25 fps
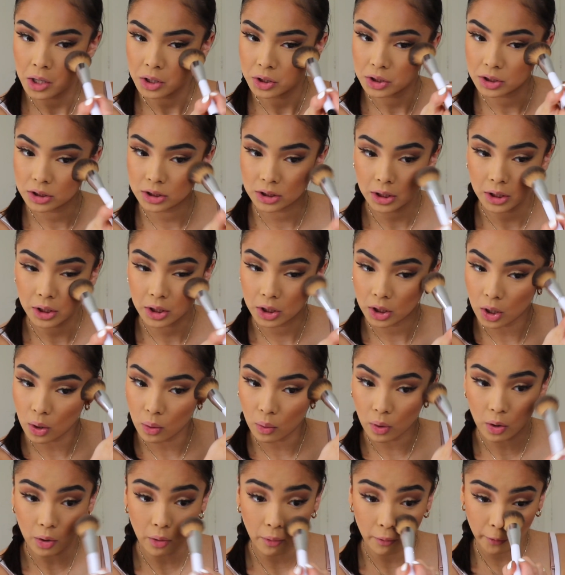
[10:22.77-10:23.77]
Just gonna
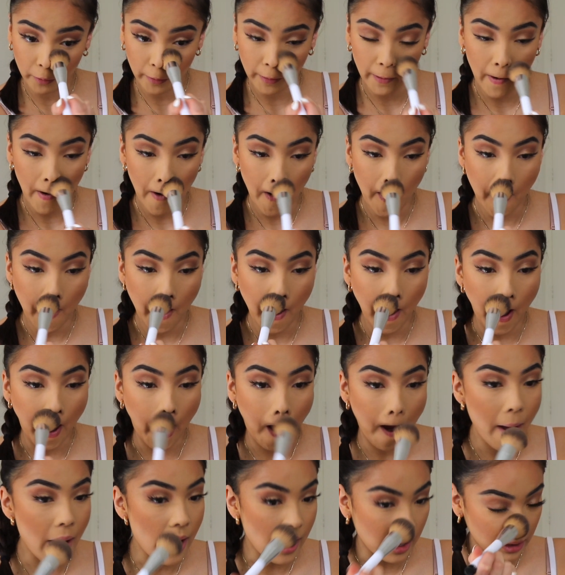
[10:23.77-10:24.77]
go over
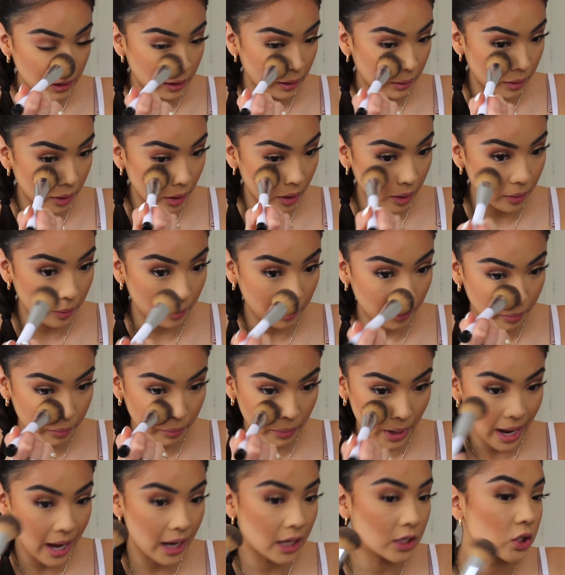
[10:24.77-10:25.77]
any
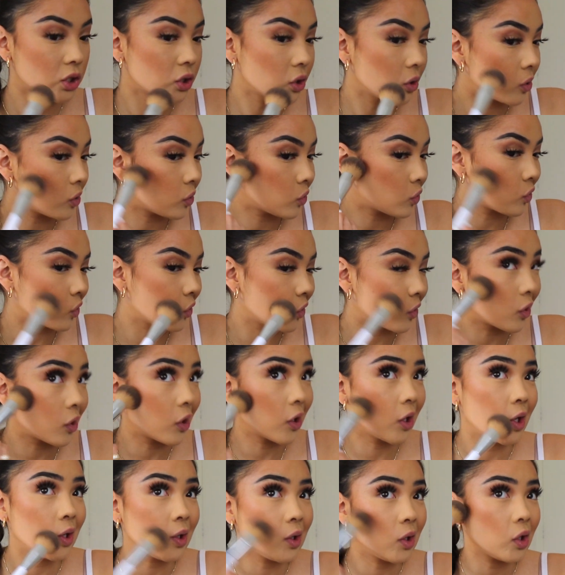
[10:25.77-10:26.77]
patches or
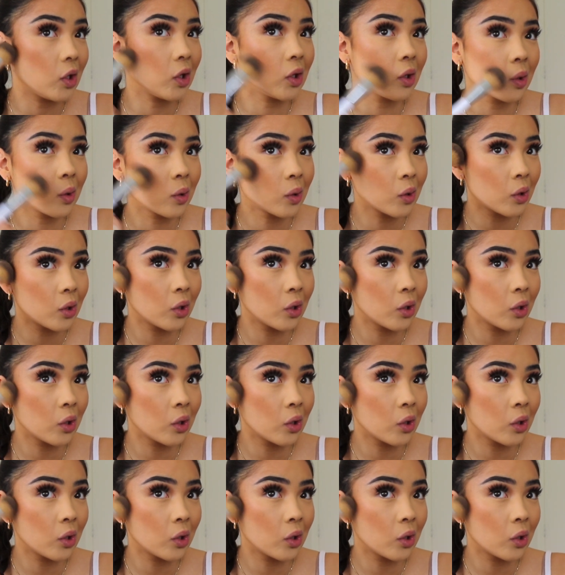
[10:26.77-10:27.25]
any